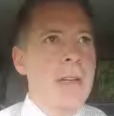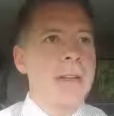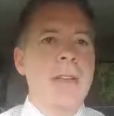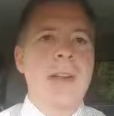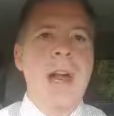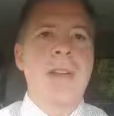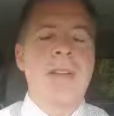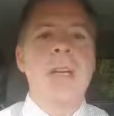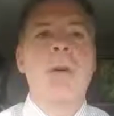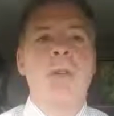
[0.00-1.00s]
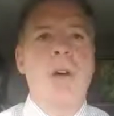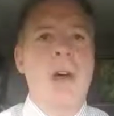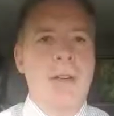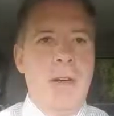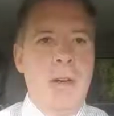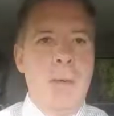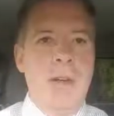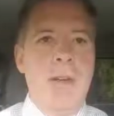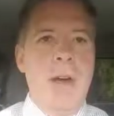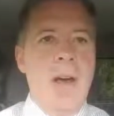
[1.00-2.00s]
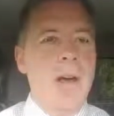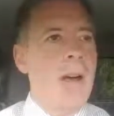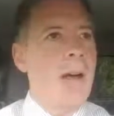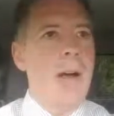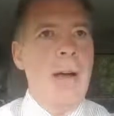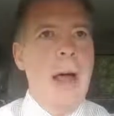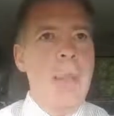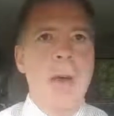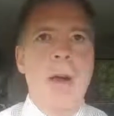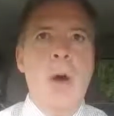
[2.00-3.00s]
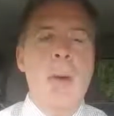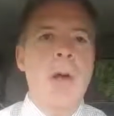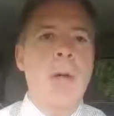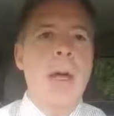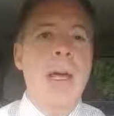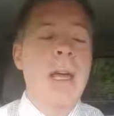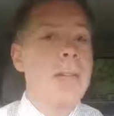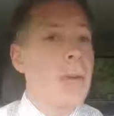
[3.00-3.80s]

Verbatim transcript: this is kind of the secret sauce here, but uh, uh, happy to help any way I can.